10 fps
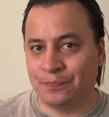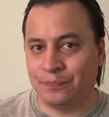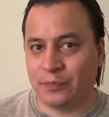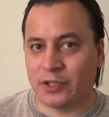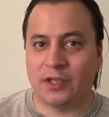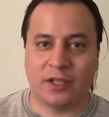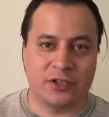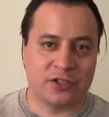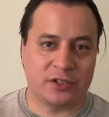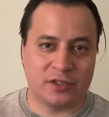but then they
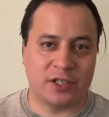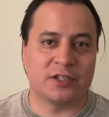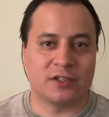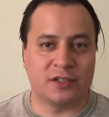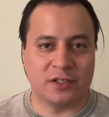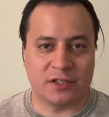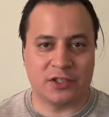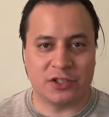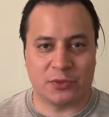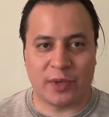just stitched the
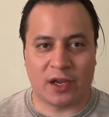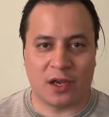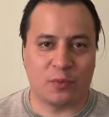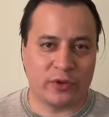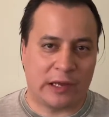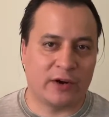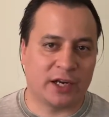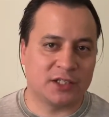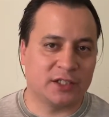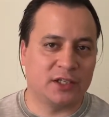incisions back up without
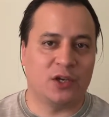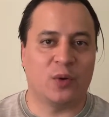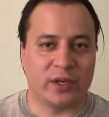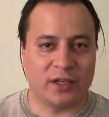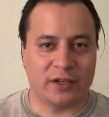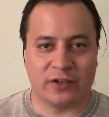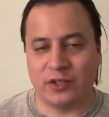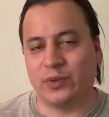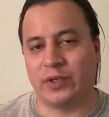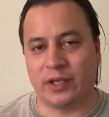actually going in there and
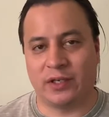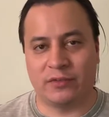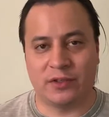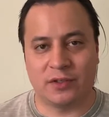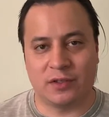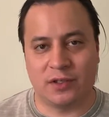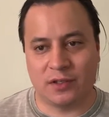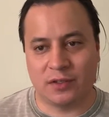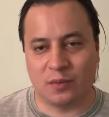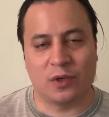doing any of
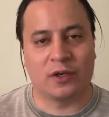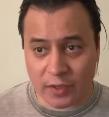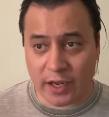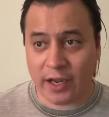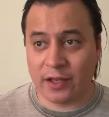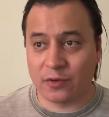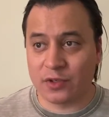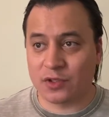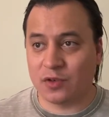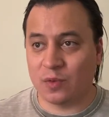the work. And the
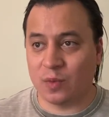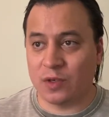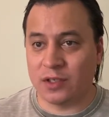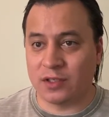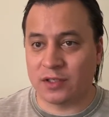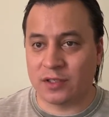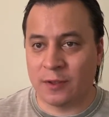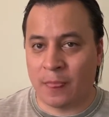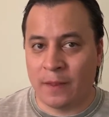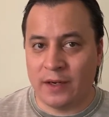result was
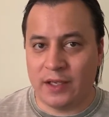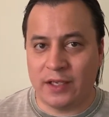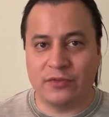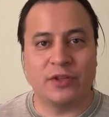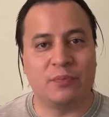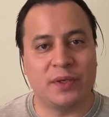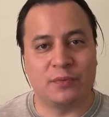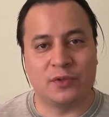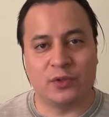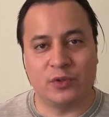even the
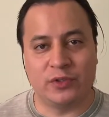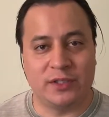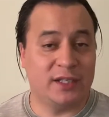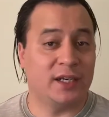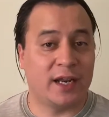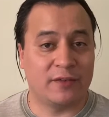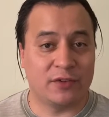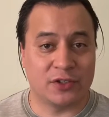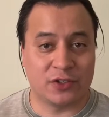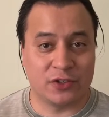people who didn't
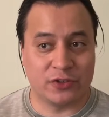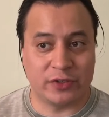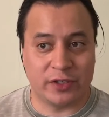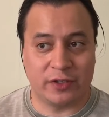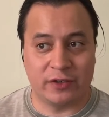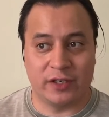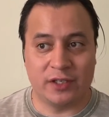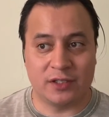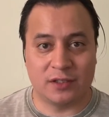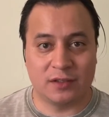the surgery, their
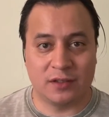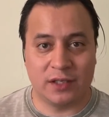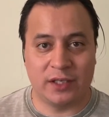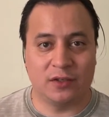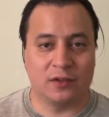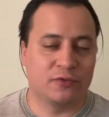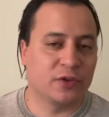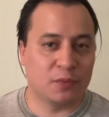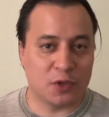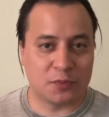knees healed for
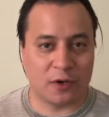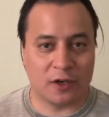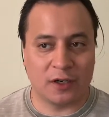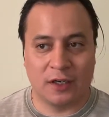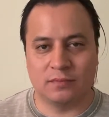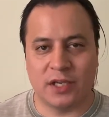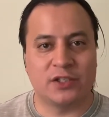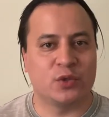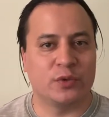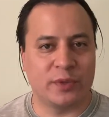the most part. And
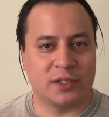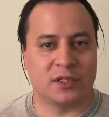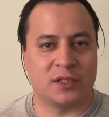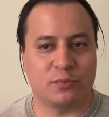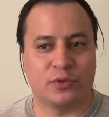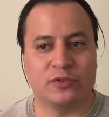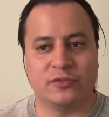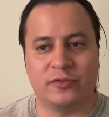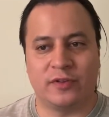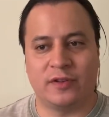so it basically
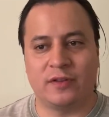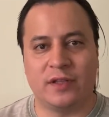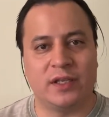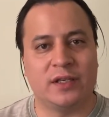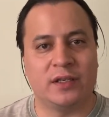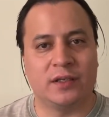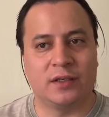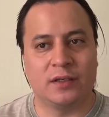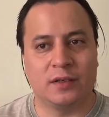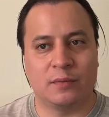proved the
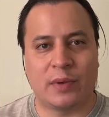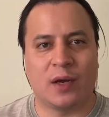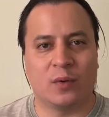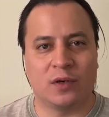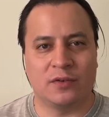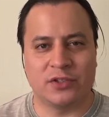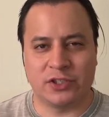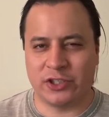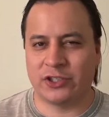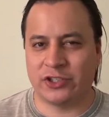power of
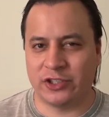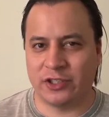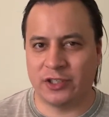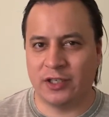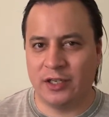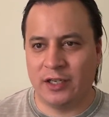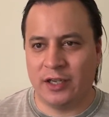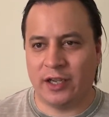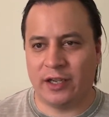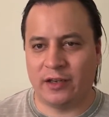suggestion
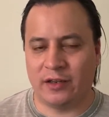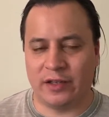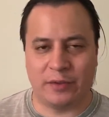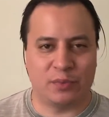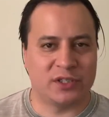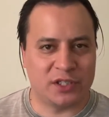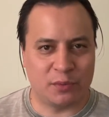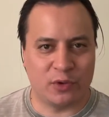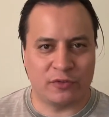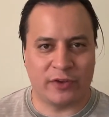and the
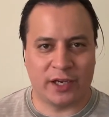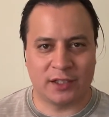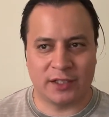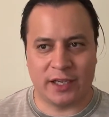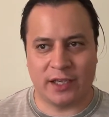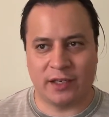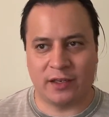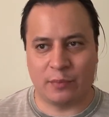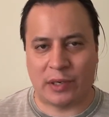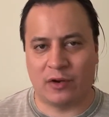placebo effect
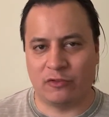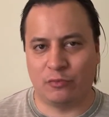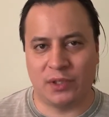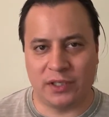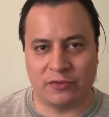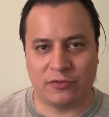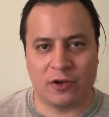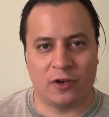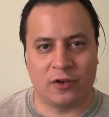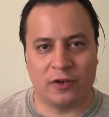and the power of belief
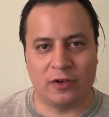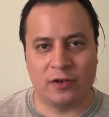on